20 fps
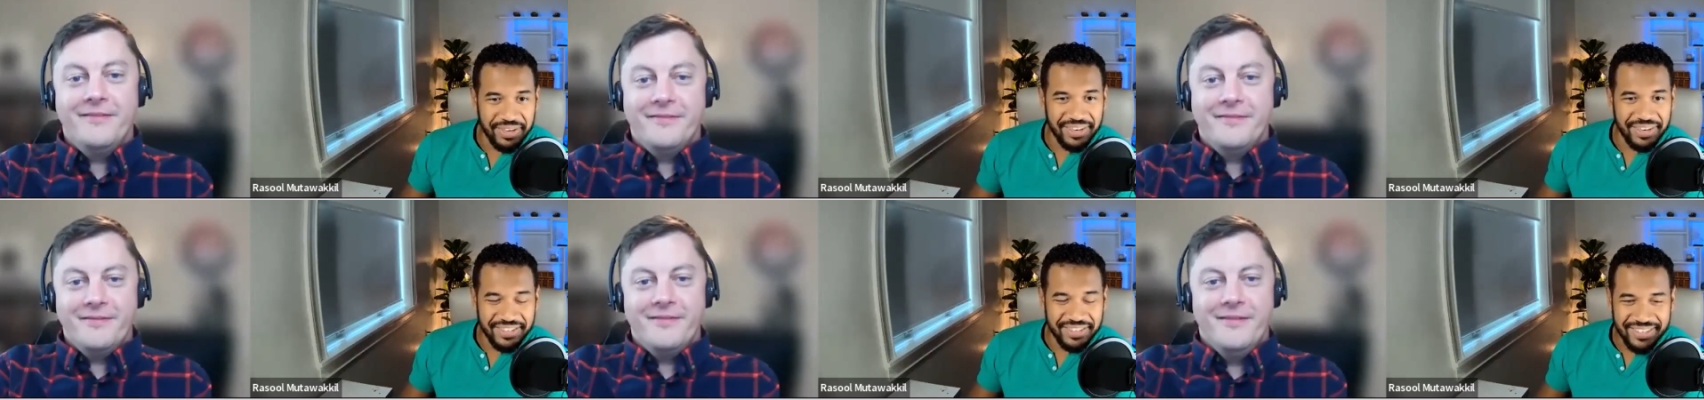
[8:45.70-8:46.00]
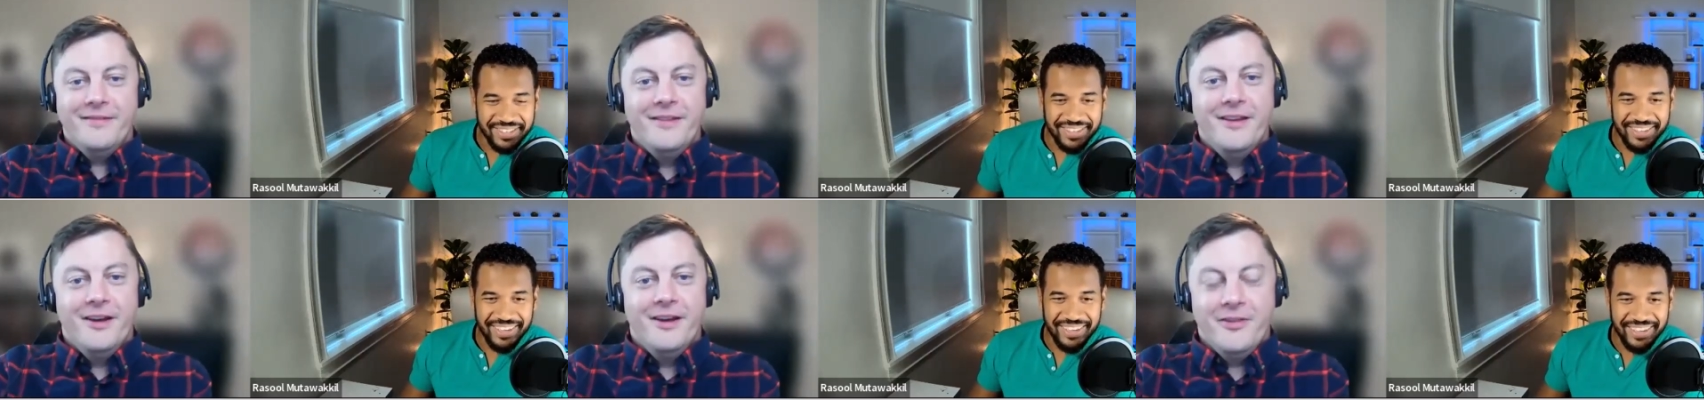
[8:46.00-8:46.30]

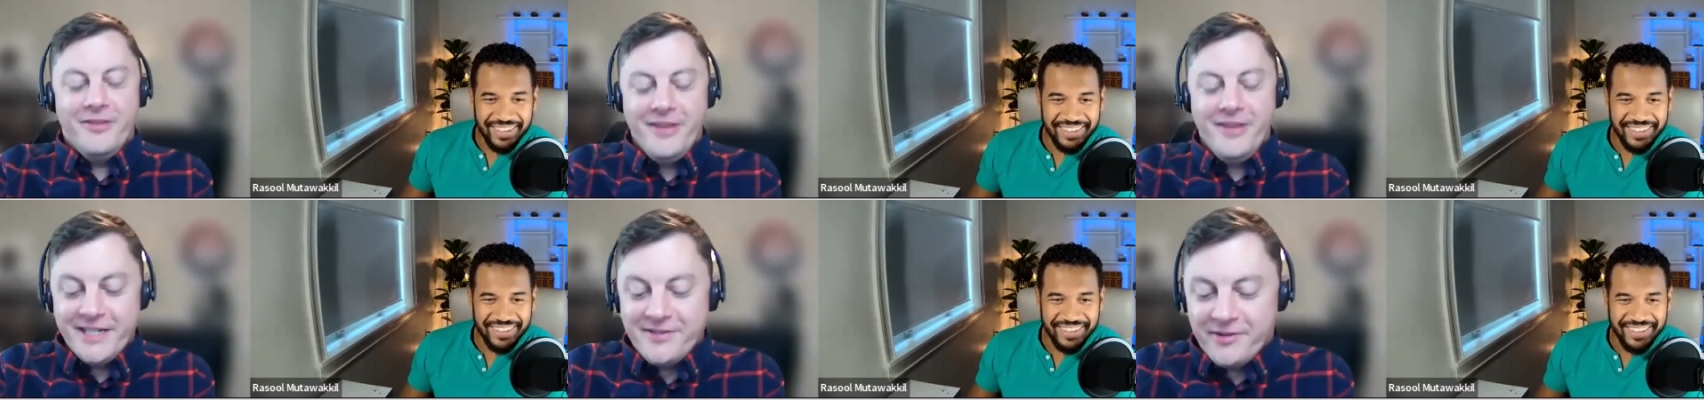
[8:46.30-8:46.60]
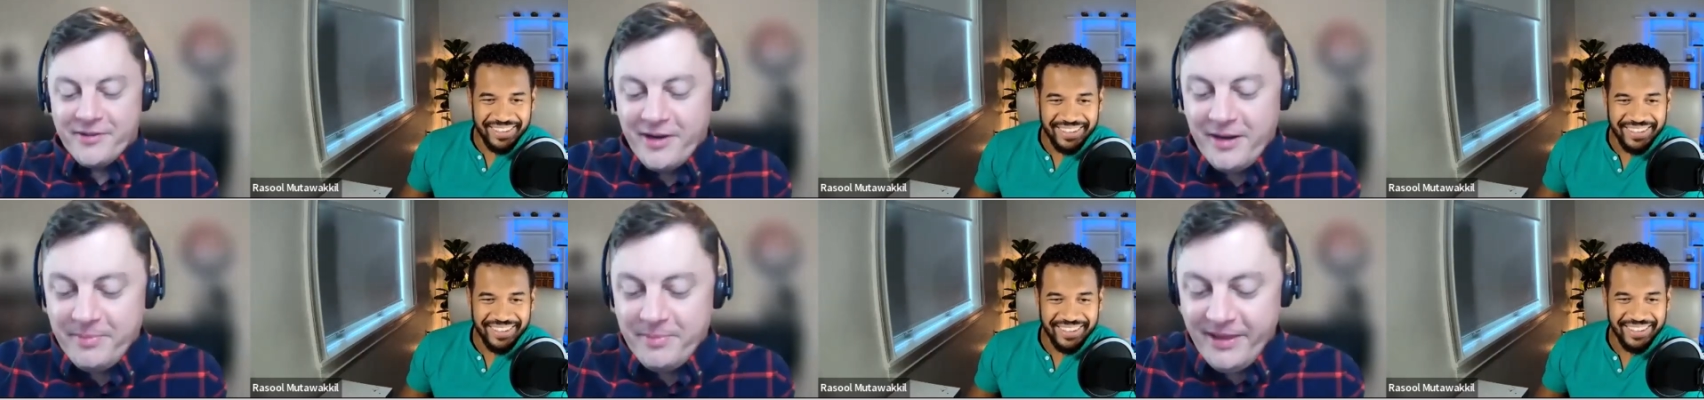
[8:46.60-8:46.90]
Speaker 1: years oh thanks
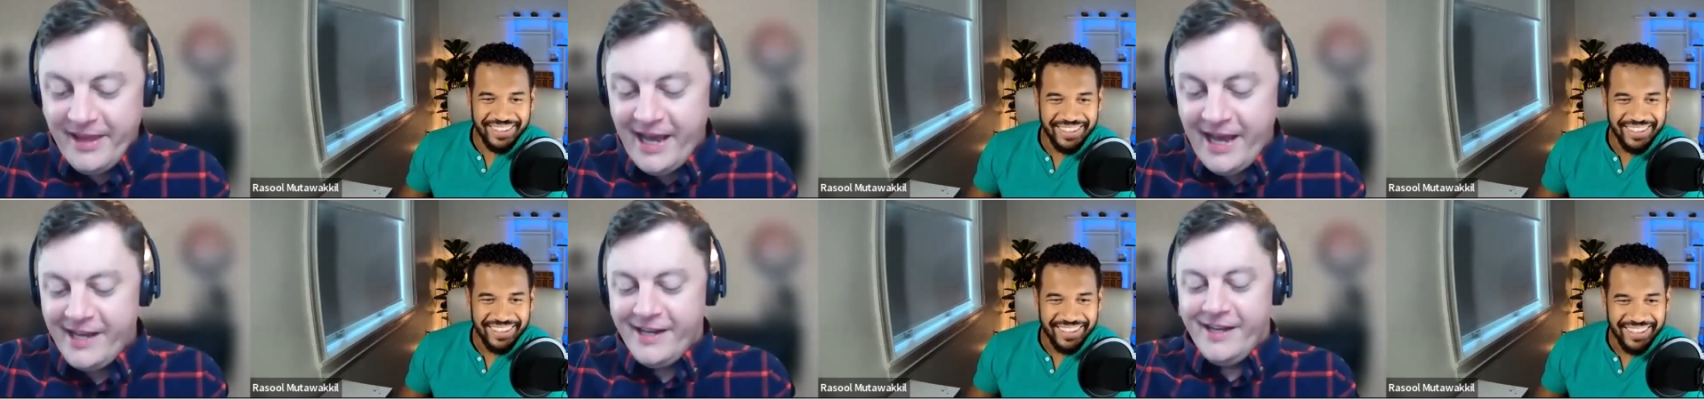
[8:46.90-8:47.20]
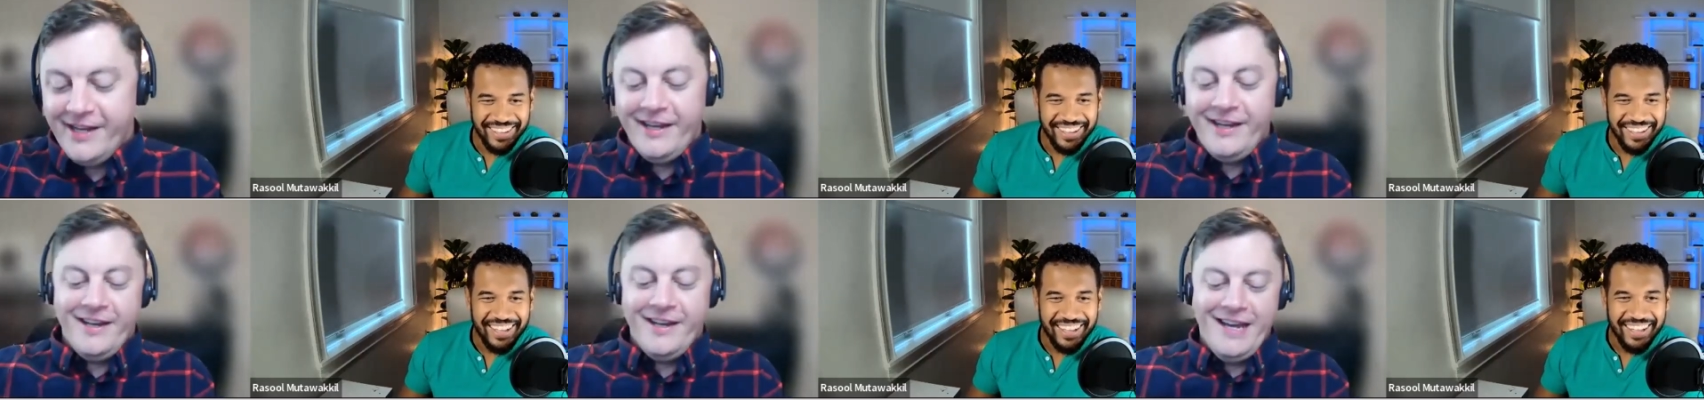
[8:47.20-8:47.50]
for rubbing that
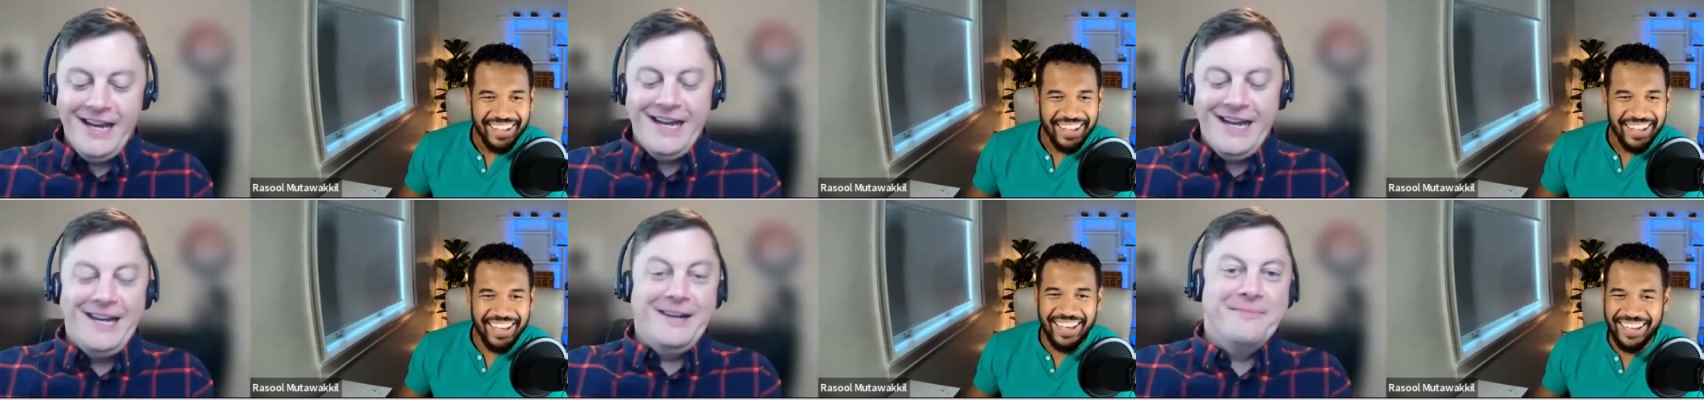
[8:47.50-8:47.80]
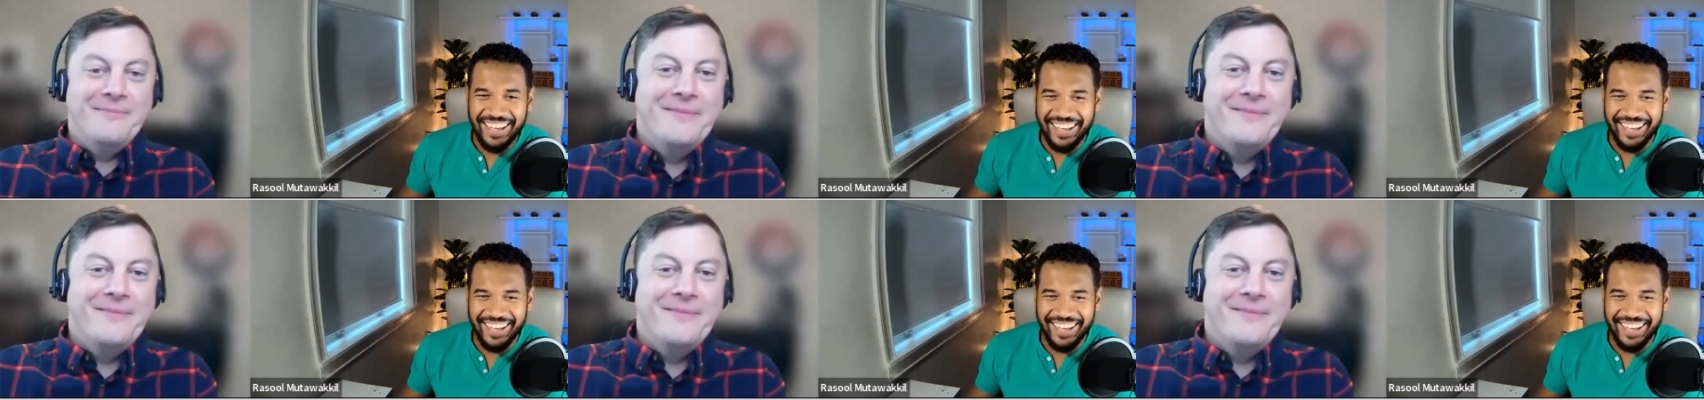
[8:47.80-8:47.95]
in um,